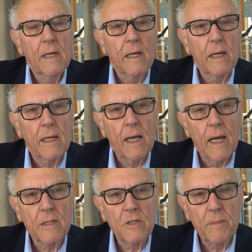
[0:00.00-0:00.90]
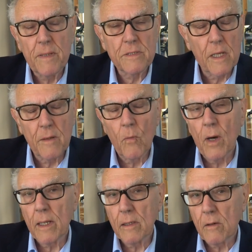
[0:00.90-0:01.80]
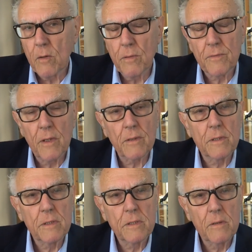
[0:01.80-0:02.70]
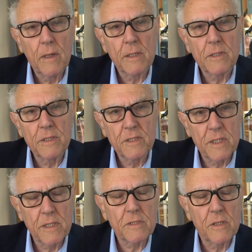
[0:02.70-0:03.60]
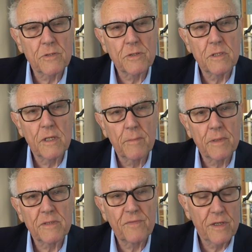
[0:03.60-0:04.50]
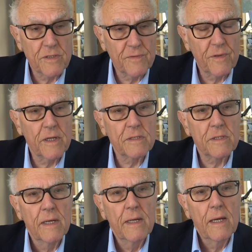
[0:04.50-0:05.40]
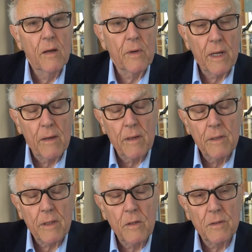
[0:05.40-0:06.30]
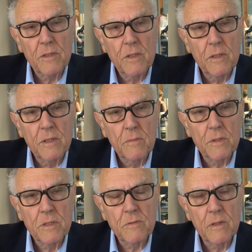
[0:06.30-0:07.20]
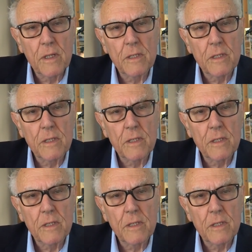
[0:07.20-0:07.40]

and GPs are the one group of doctors who actually see the social determinants face to face. We now know that continuity, which is really